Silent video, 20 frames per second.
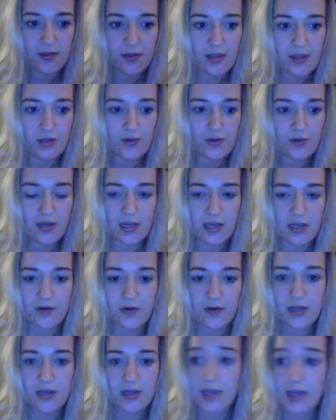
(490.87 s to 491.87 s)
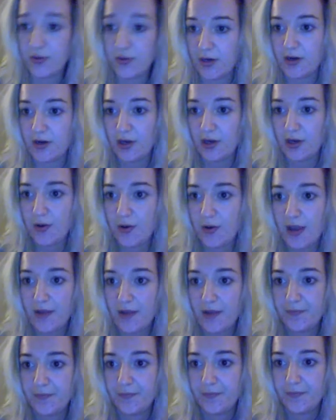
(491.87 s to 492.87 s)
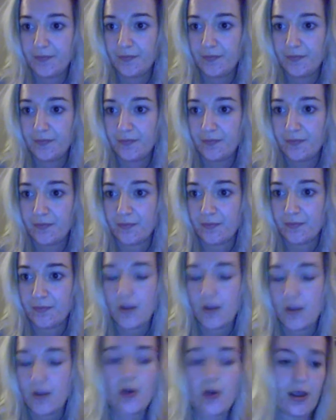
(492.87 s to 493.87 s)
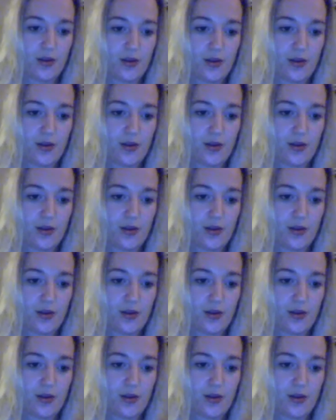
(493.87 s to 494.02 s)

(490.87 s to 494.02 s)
that you can hear it. Can you hear it okay? Okay.